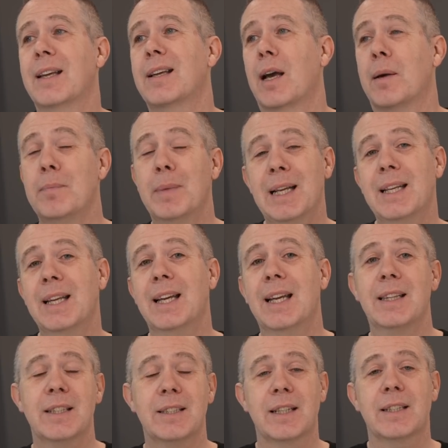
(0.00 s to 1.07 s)
Amelia in
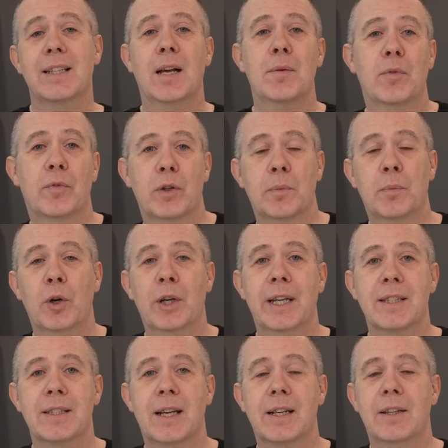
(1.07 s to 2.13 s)
this example for the
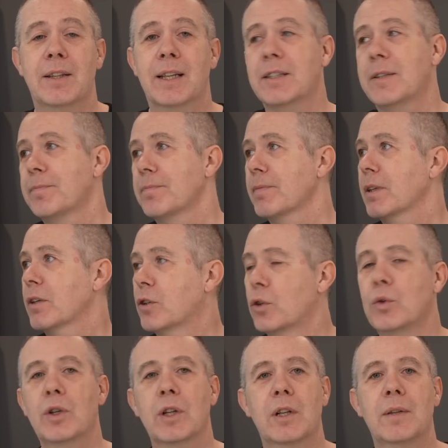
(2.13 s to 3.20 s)
booking side of things,
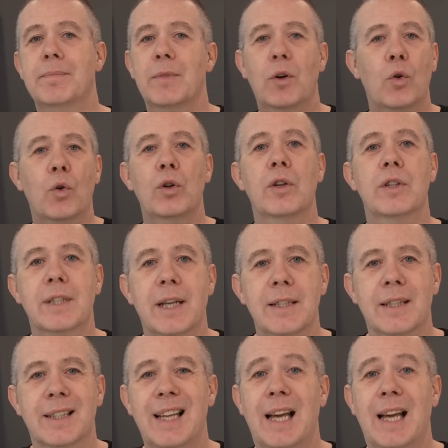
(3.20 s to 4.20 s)
Google, all those kinds of things.